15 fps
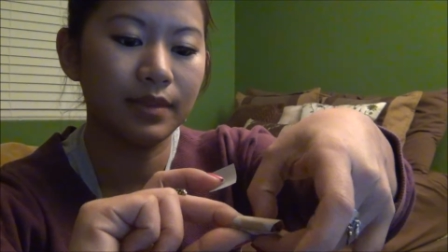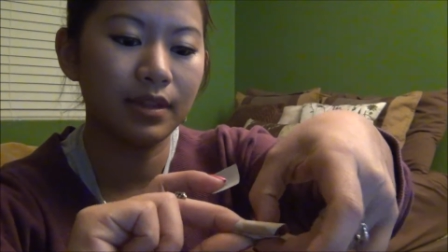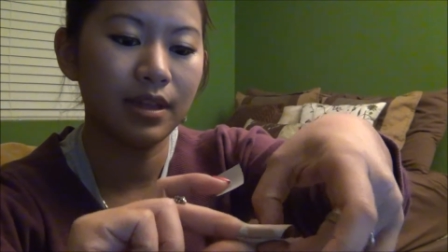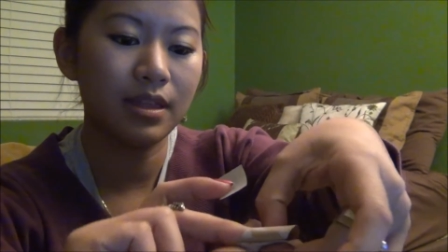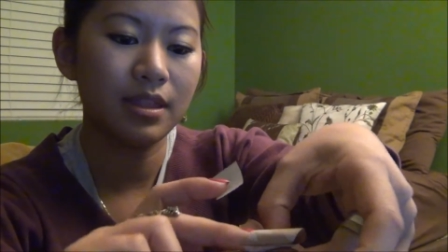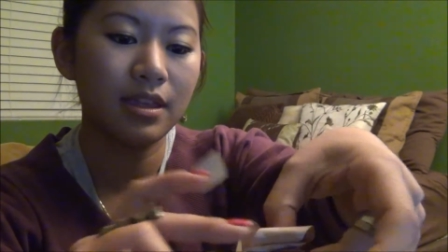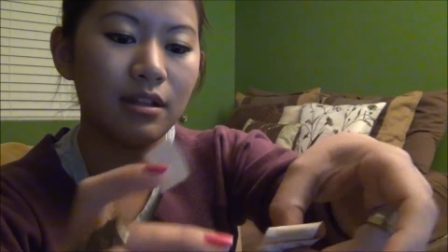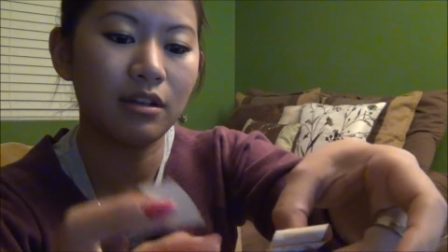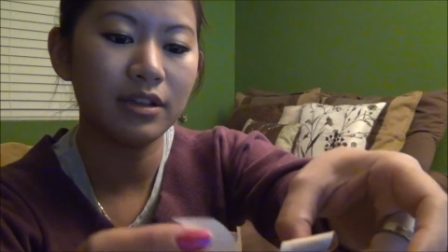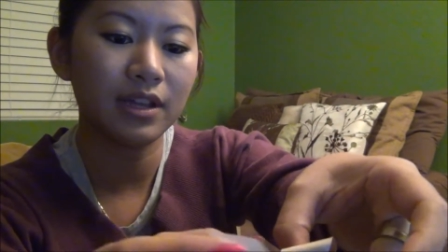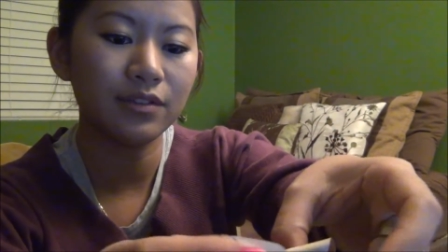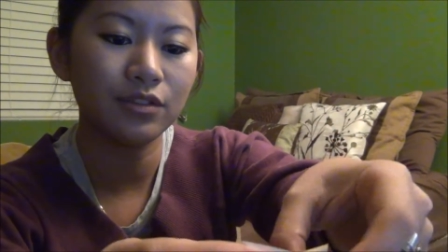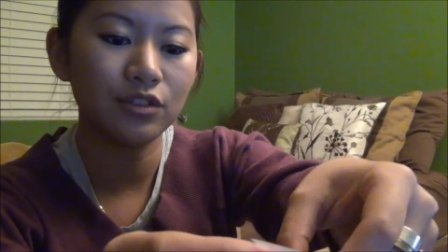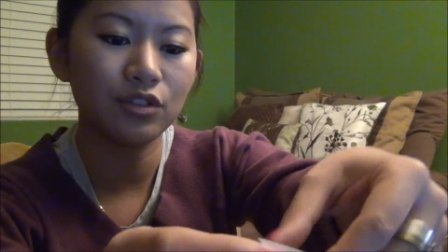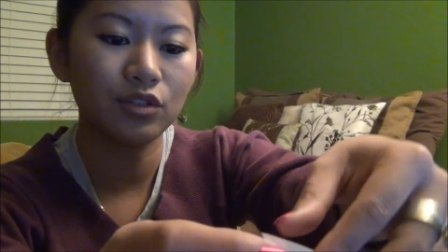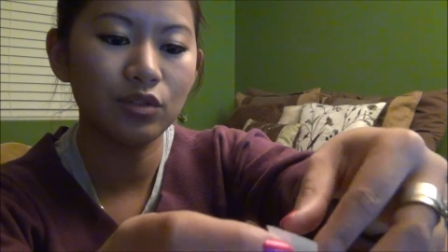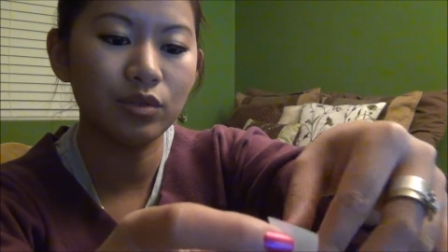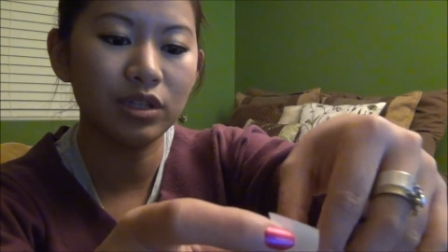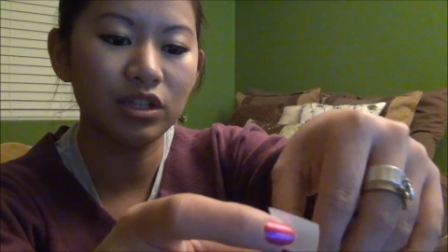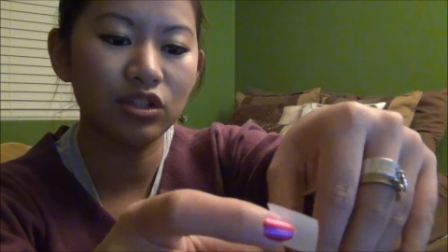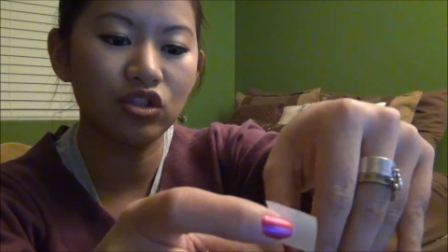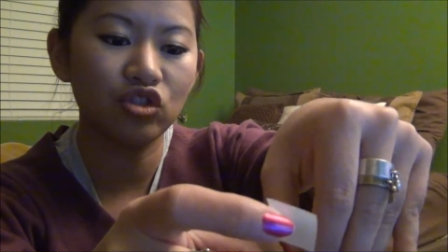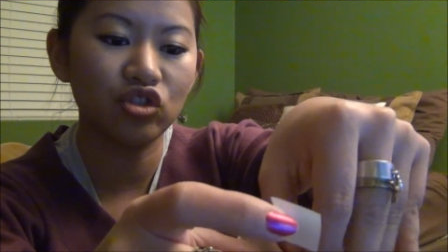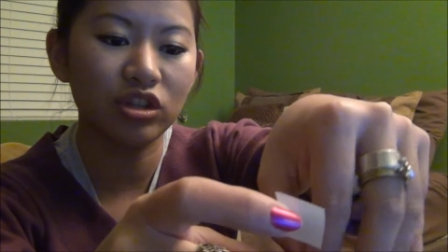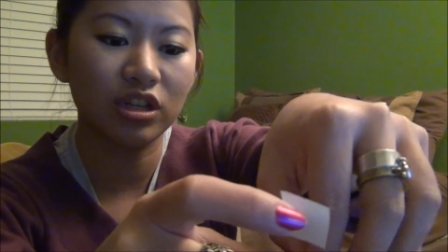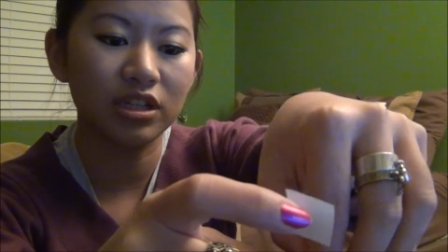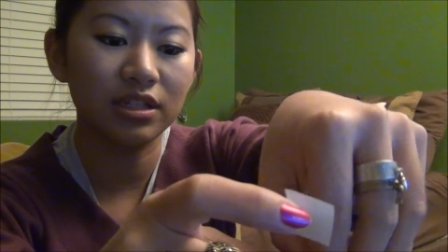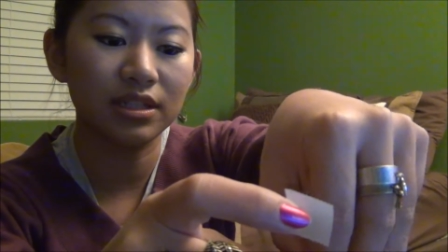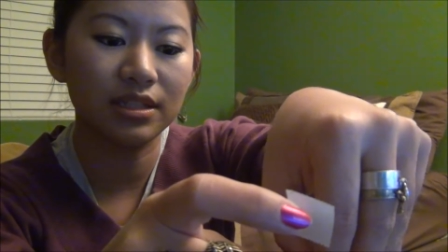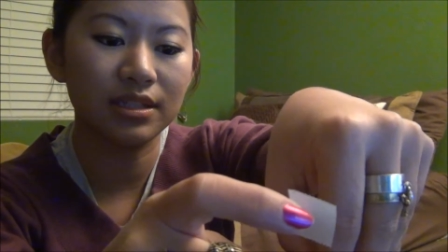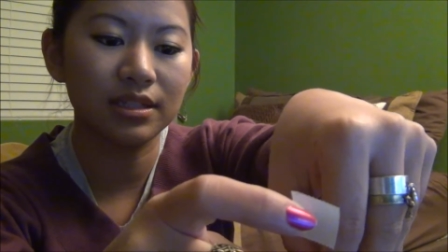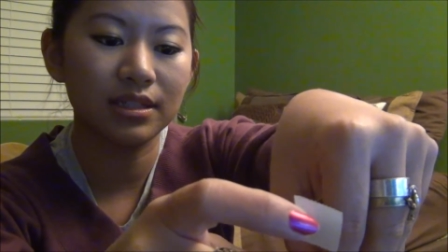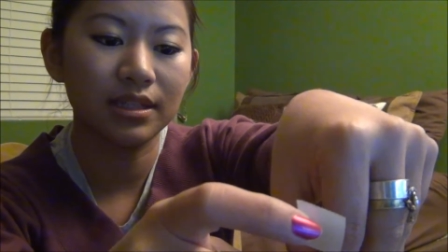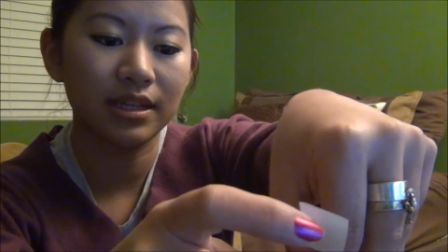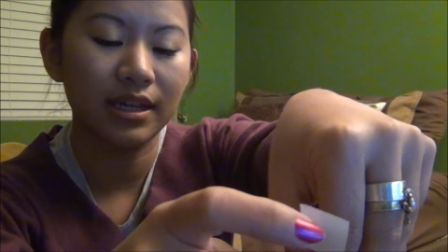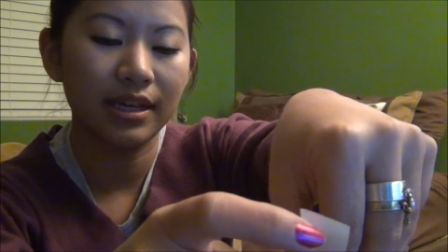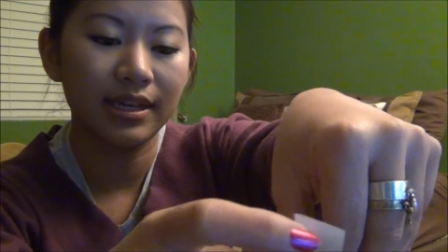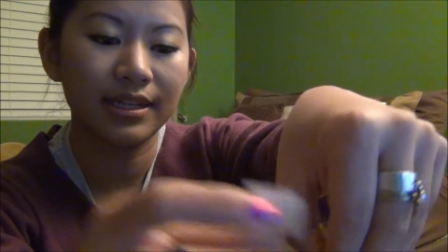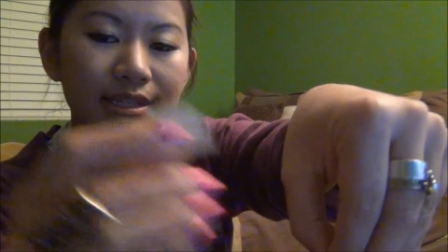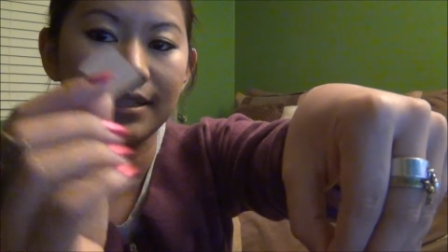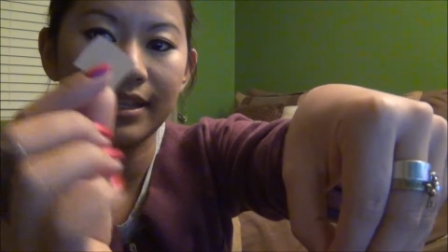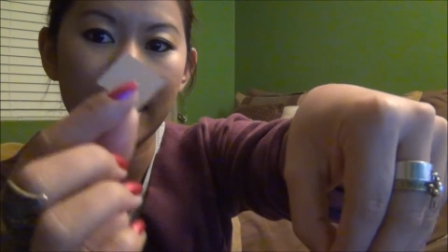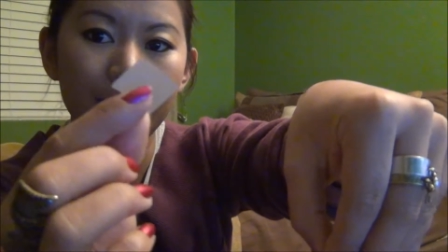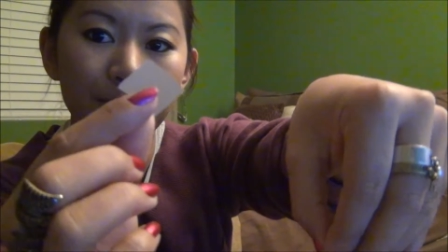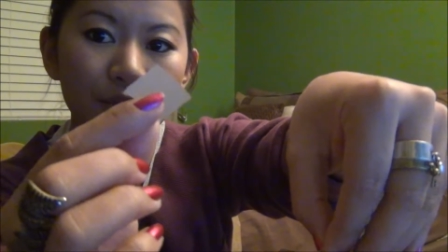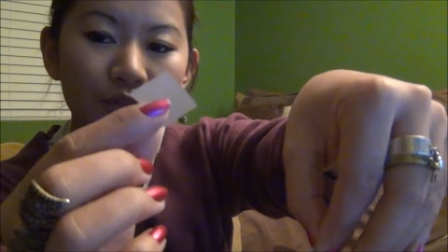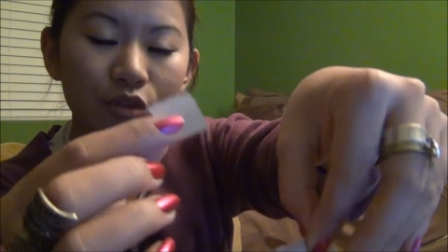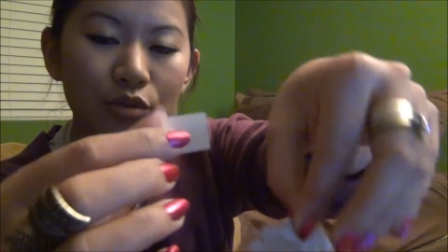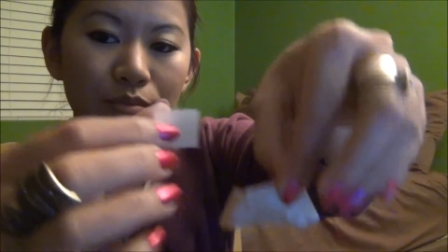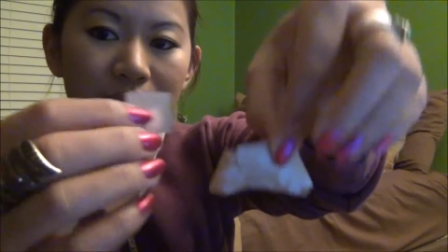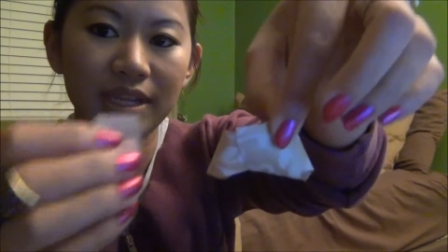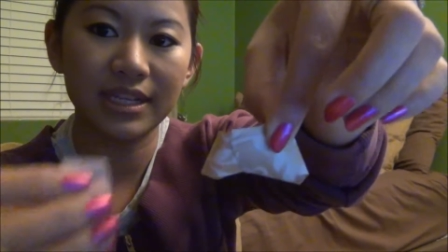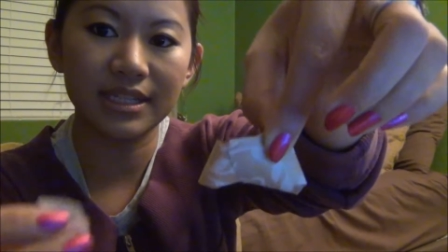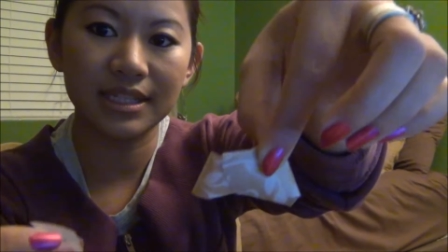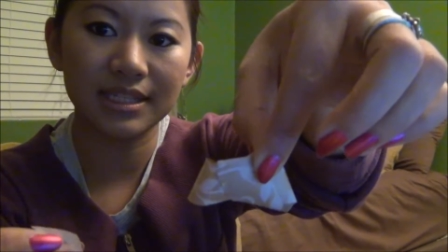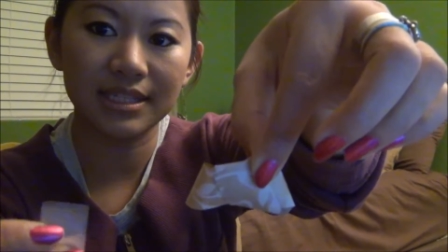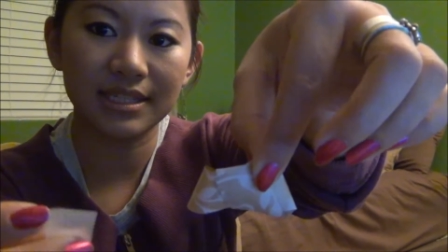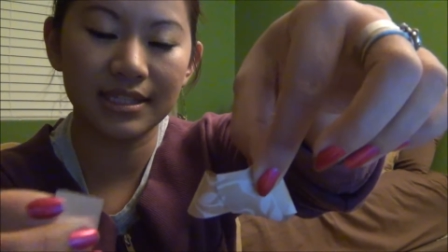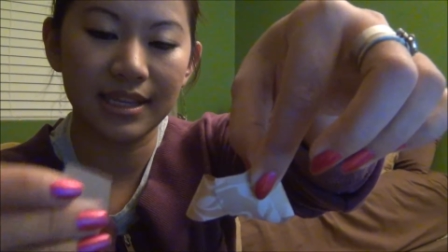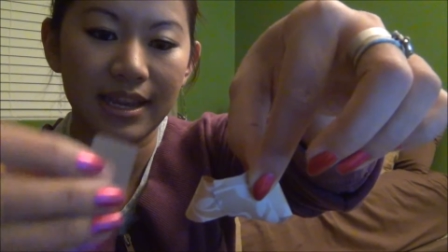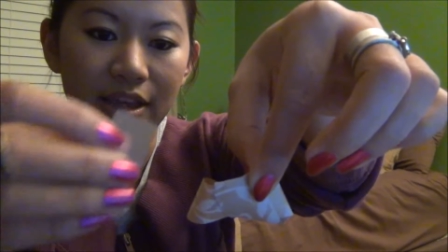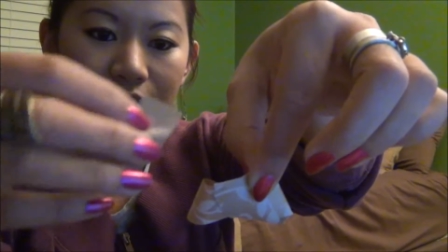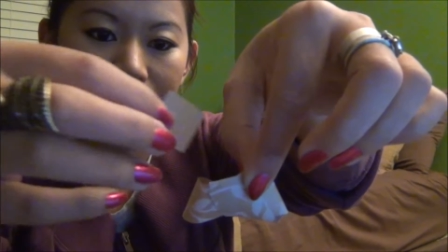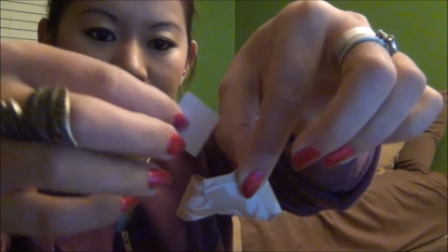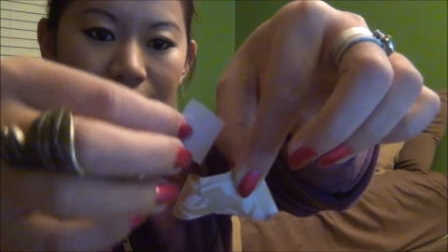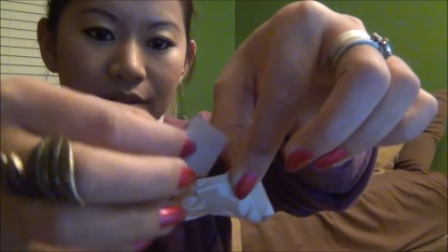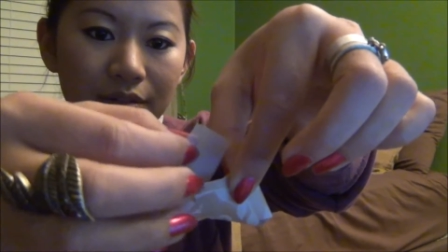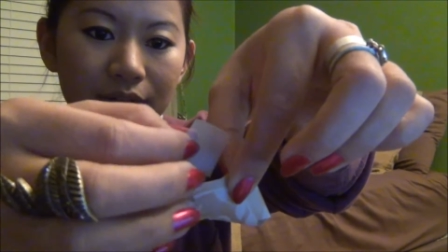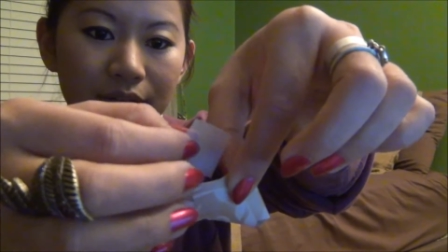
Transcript: And then all you have to do is just tape the 2 pieces together.